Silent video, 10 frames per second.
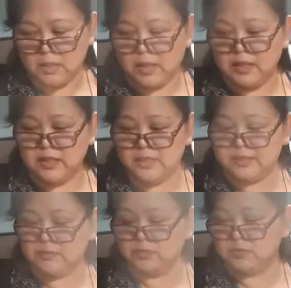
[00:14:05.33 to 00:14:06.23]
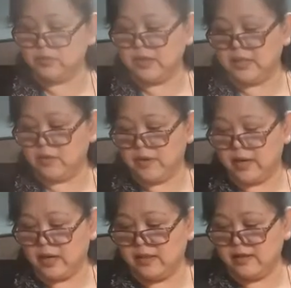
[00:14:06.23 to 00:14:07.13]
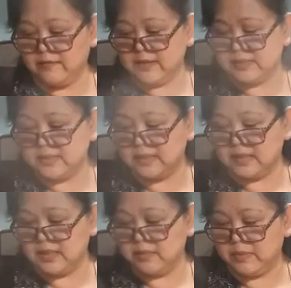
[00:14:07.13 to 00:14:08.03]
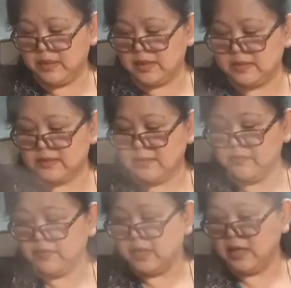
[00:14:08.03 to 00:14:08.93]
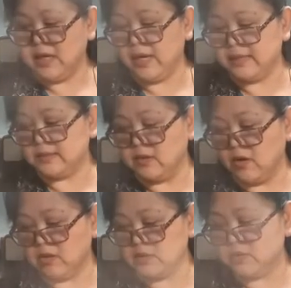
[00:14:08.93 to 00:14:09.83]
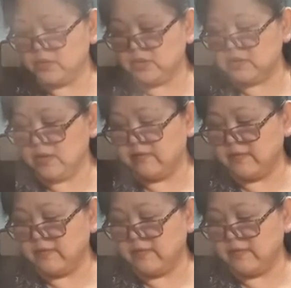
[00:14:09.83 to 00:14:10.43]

And this is really great. I love the seasoning because it has all sorts of